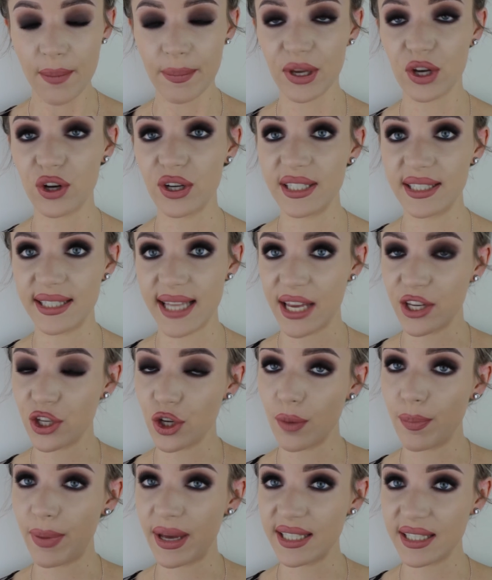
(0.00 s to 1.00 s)
because then
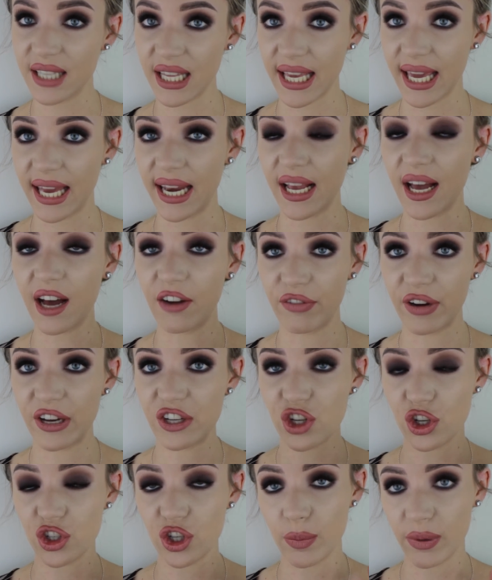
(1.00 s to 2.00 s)
you're basically getting
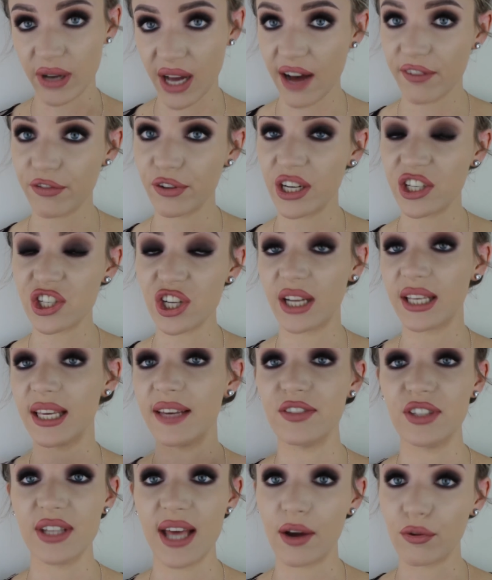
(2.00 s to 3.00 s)
coverage on top of coverage and it
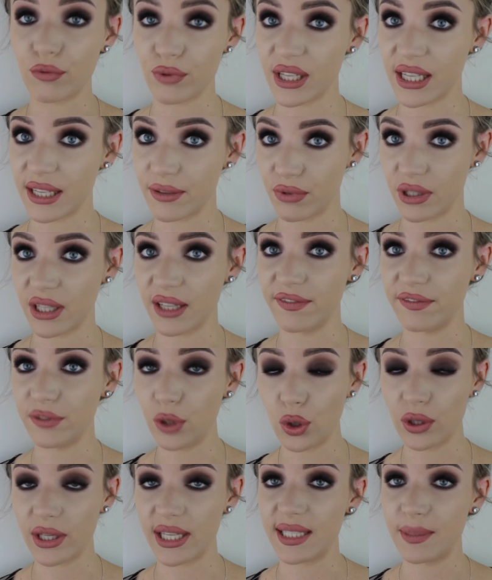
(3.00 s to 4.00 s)
gives you that really
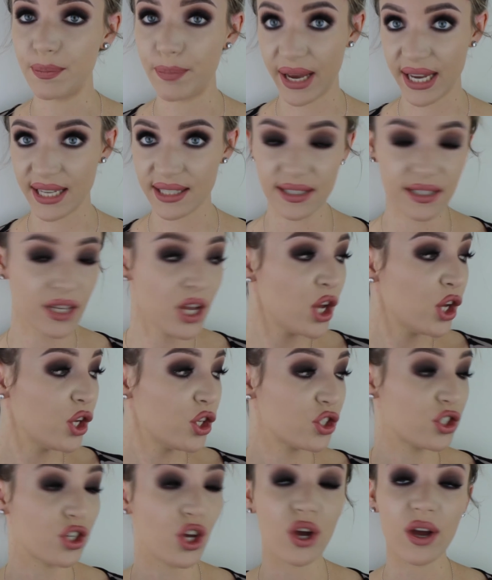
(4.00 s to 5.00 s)
flawless base.
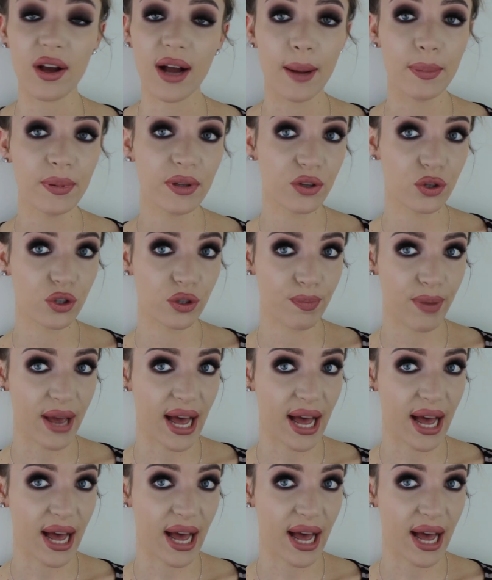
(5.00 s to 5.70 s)
So a couple of good